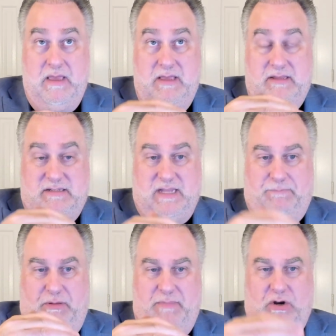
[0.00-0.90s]

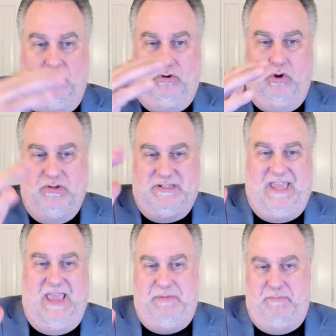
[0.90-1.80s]
supplemental ghost
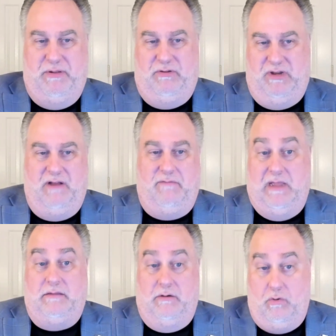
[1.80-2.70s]
capability
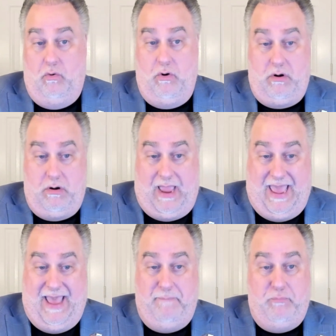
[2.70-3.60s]
around the core
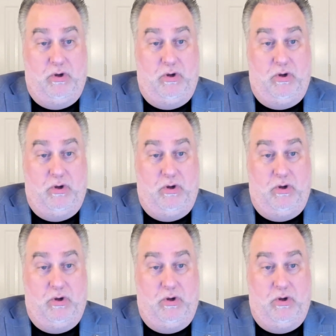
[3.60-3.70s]
app,